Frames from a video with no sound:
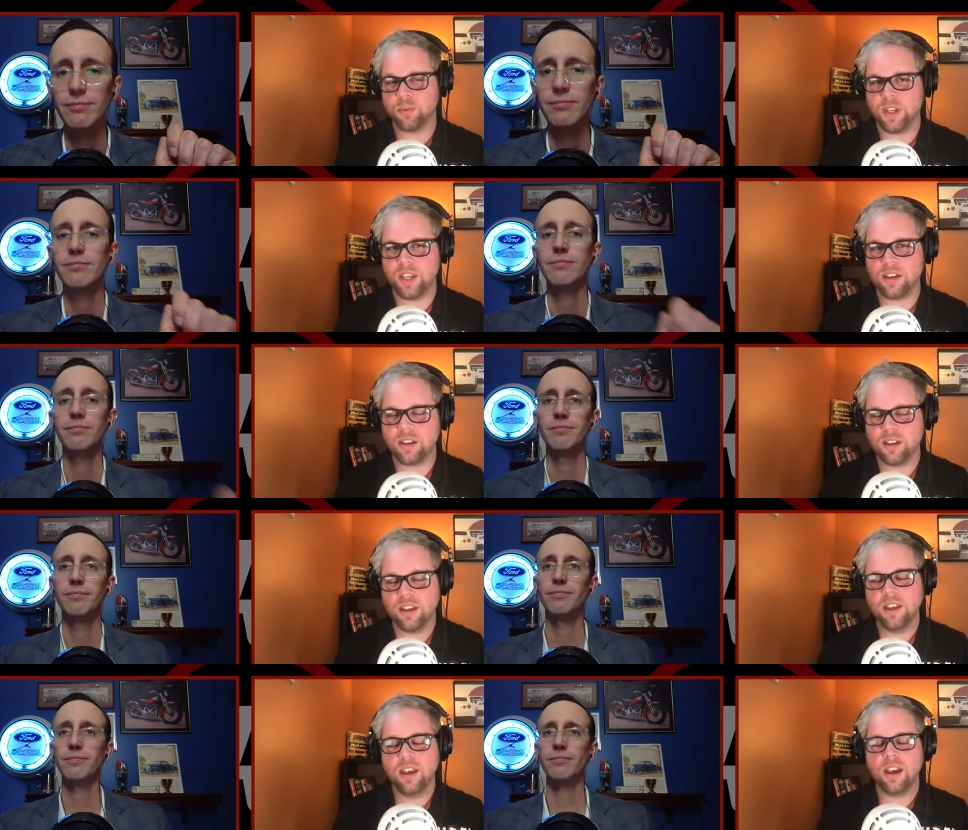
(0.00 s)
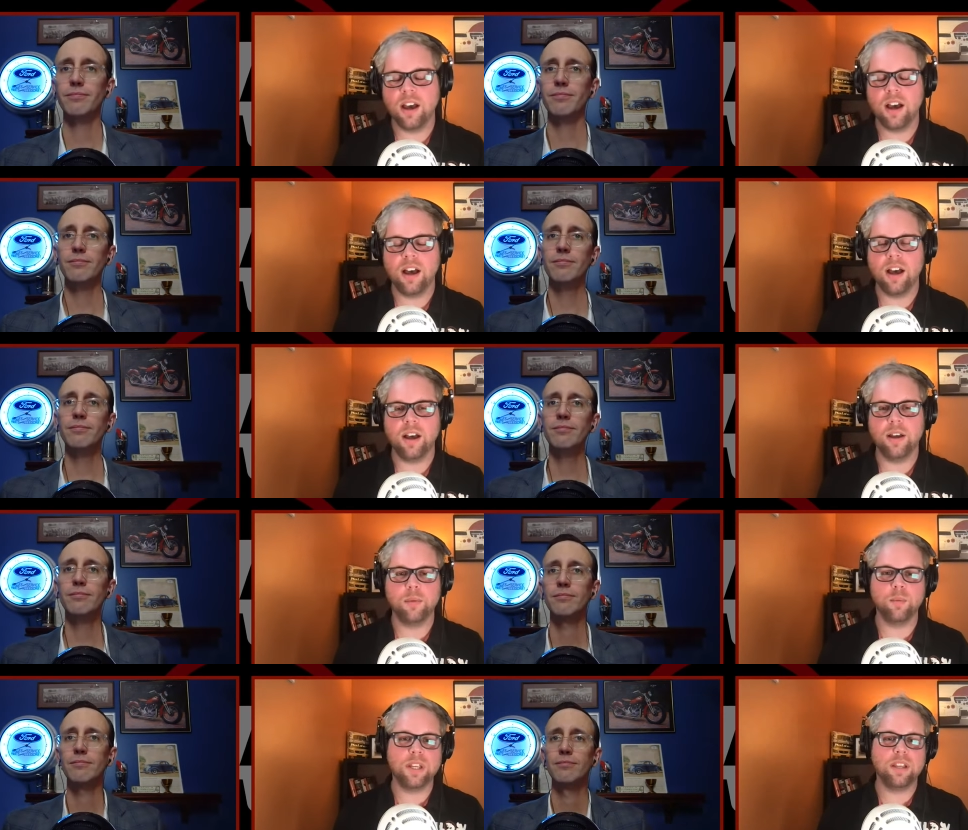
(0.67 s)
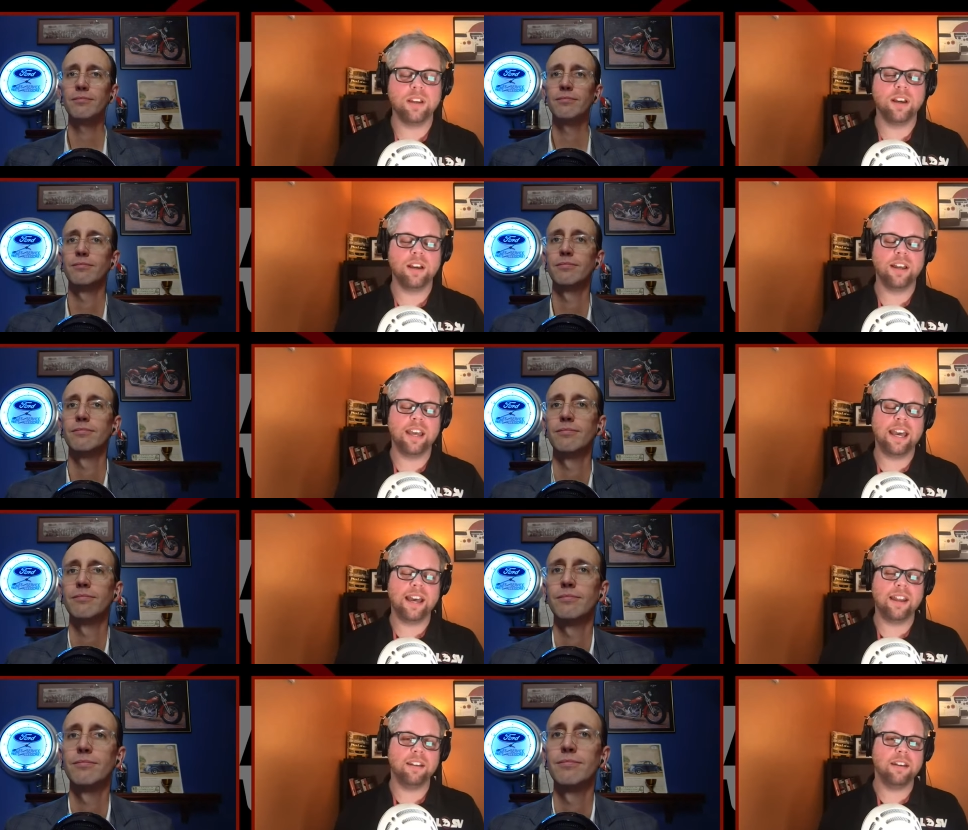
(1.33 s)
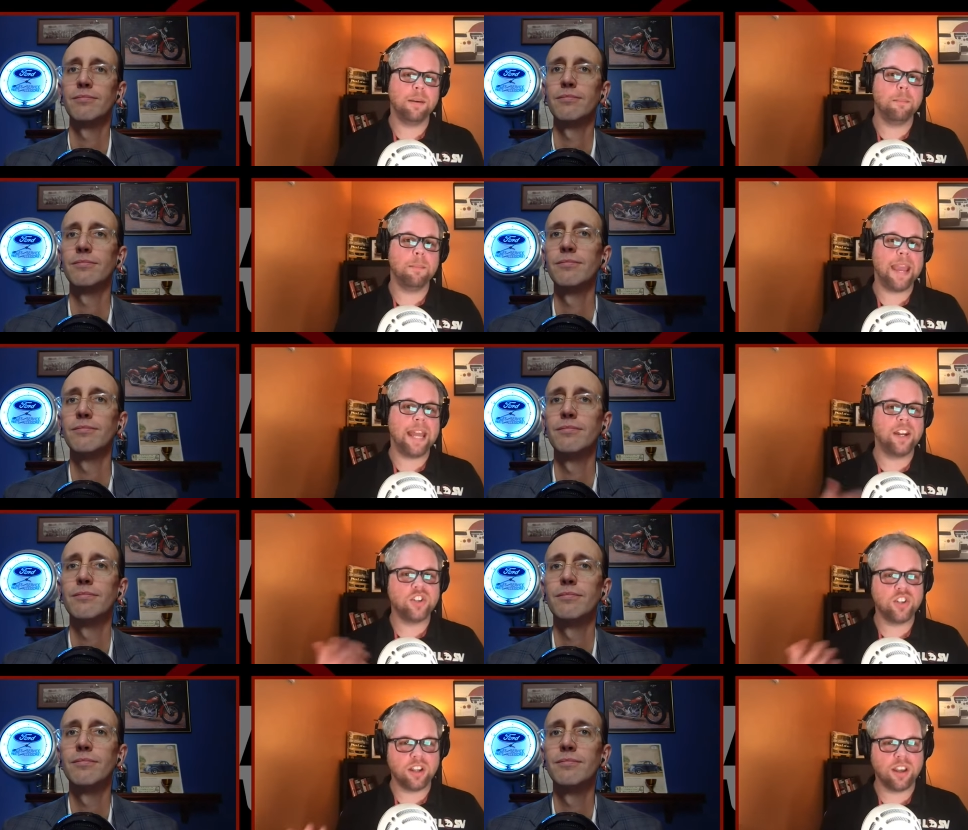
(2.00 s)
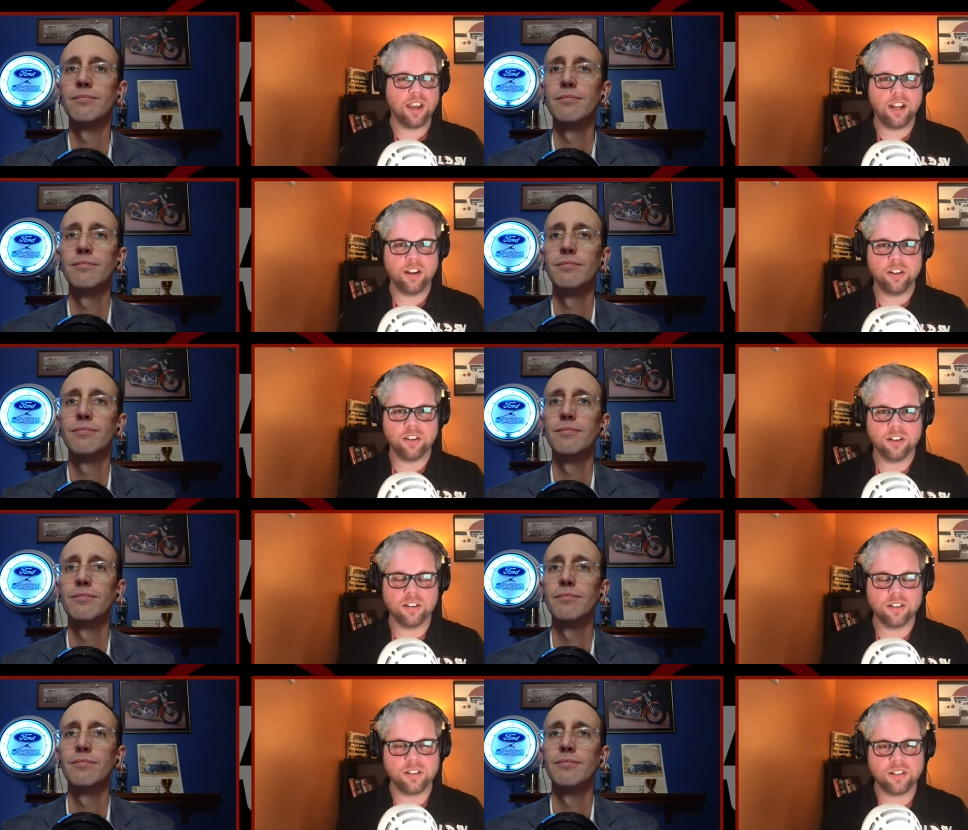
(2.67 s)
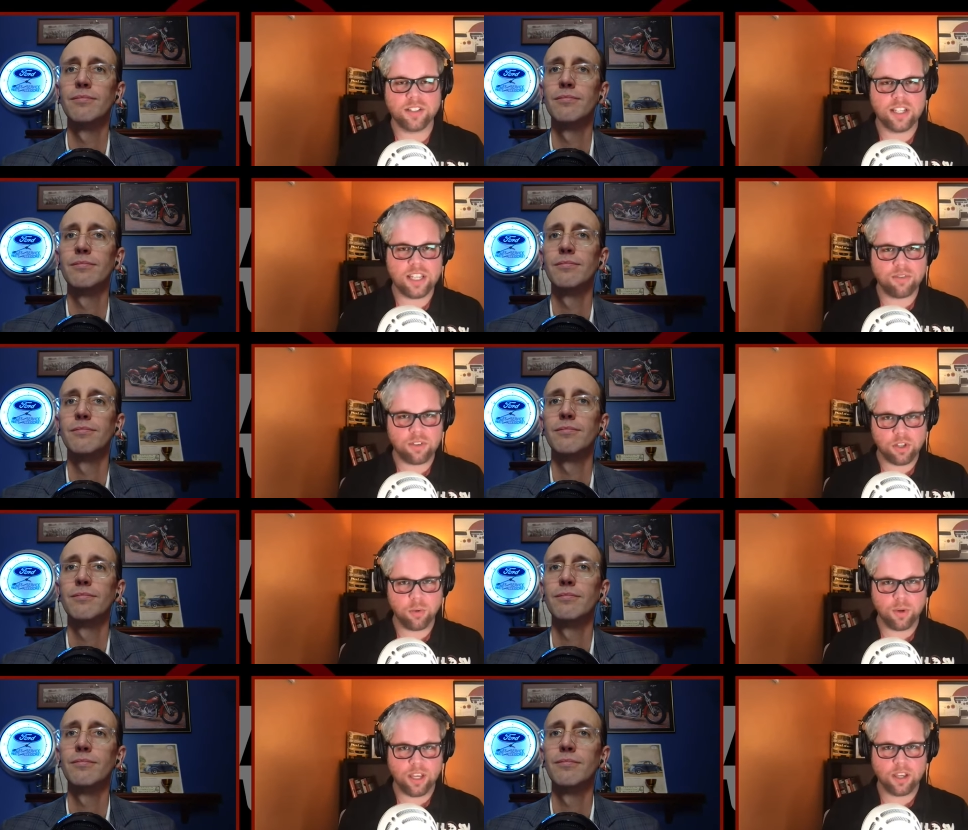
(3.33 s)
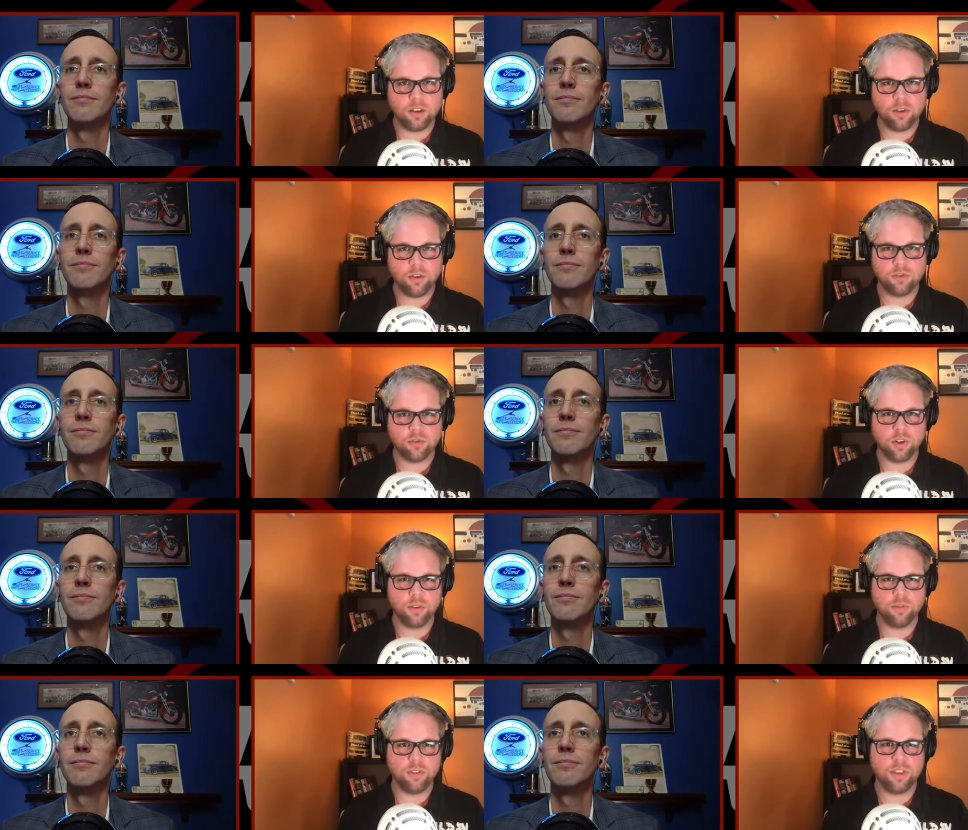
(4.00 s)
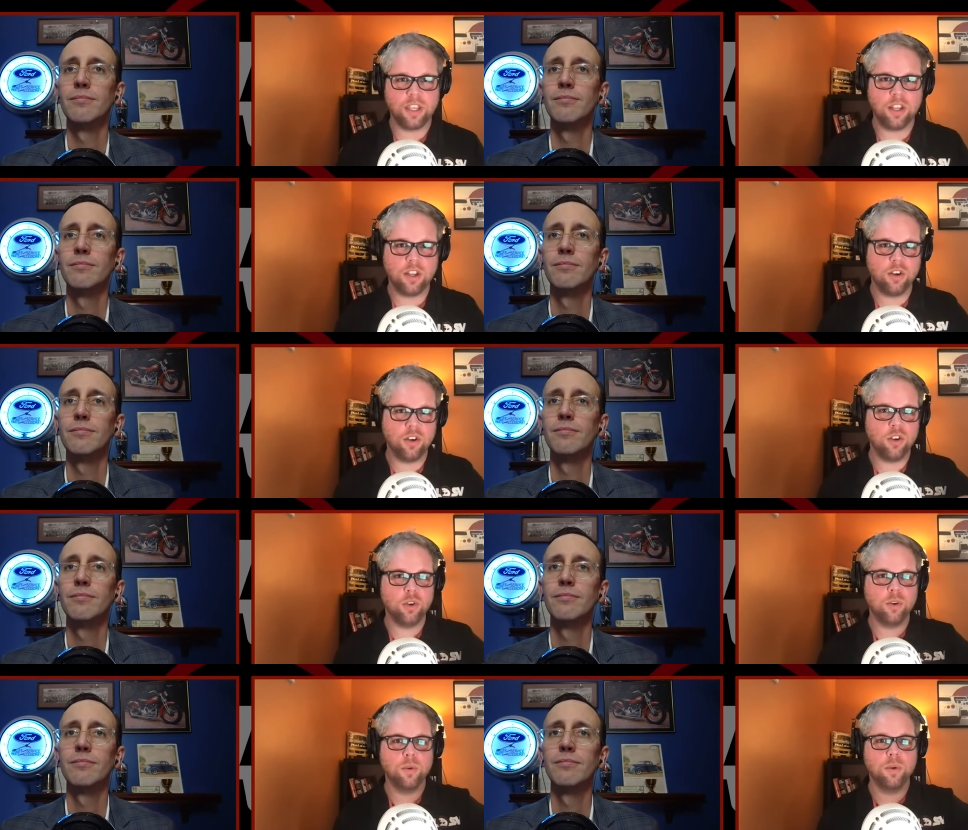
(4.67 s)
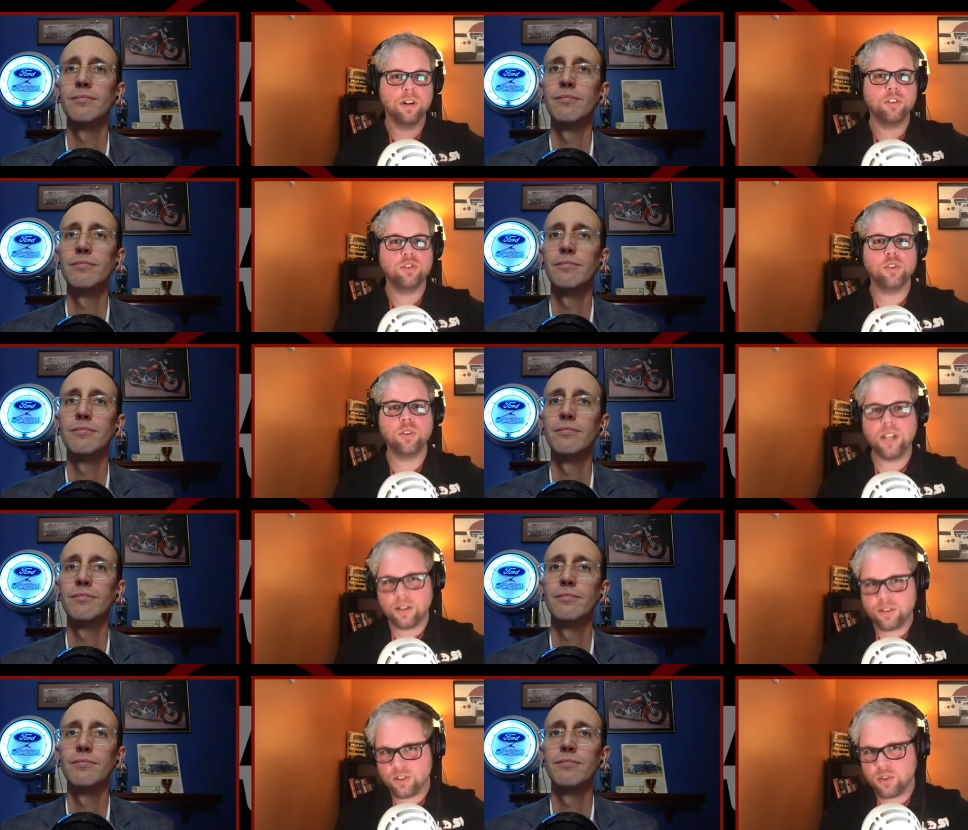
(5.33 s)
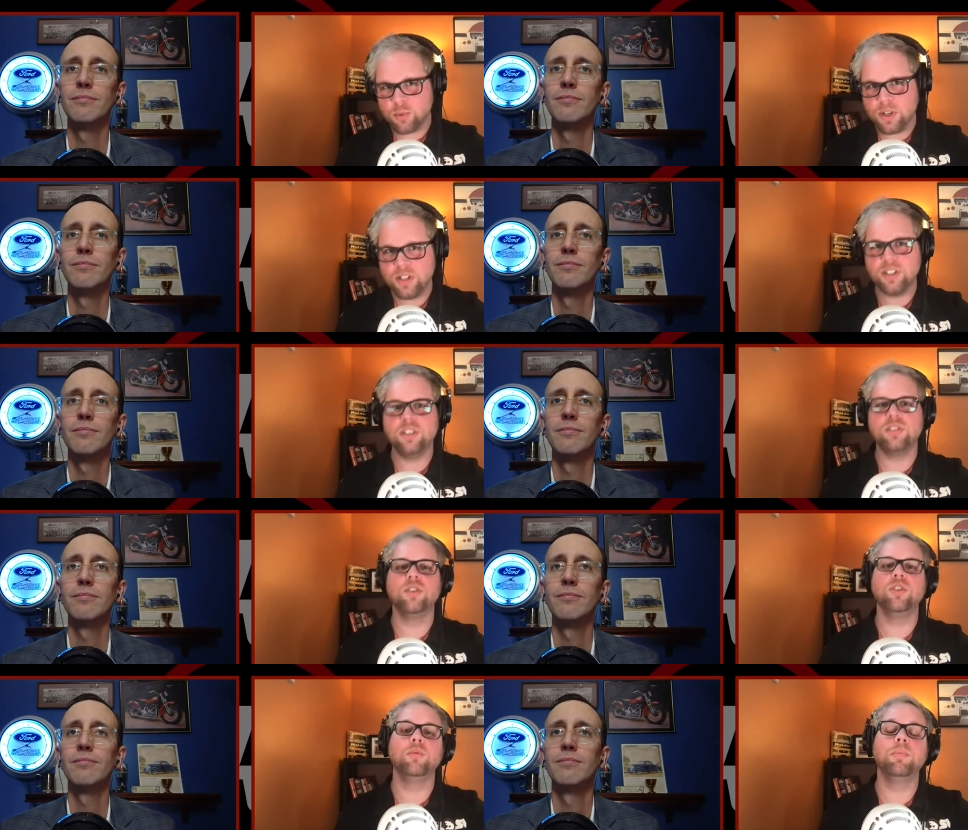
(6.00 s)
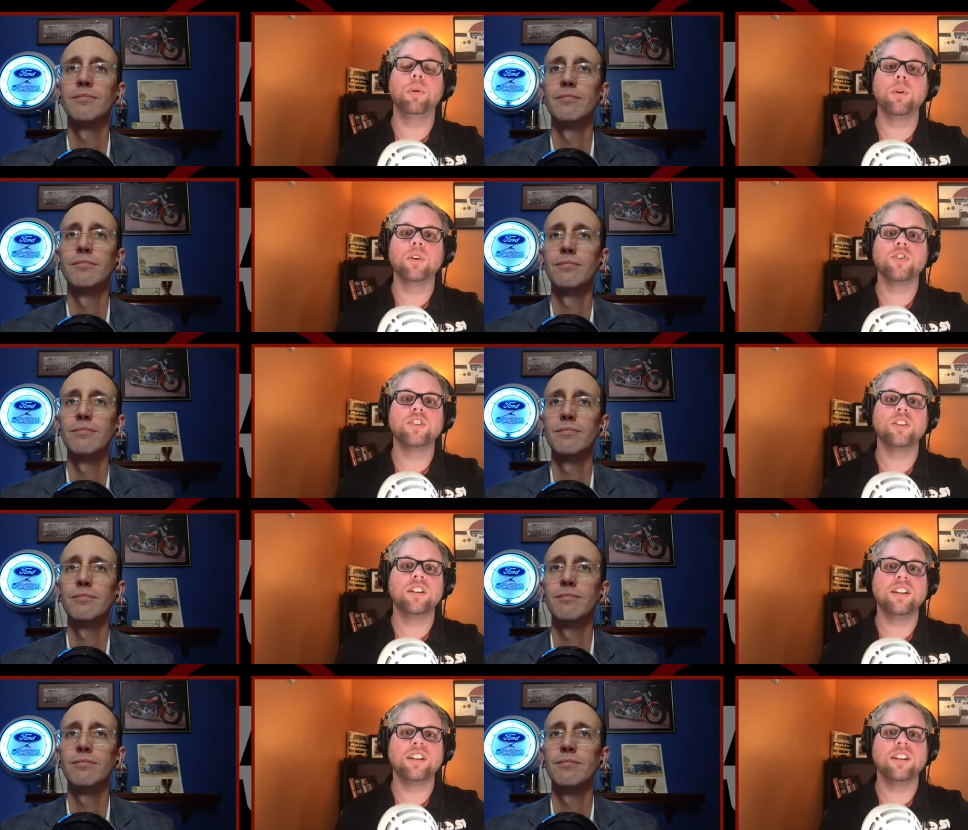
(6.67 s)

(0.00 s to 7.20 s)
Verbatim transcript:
Speaker 1: week. Uh, we uh, had managing editor Steve Ewing, who drove the new 2022 Porsche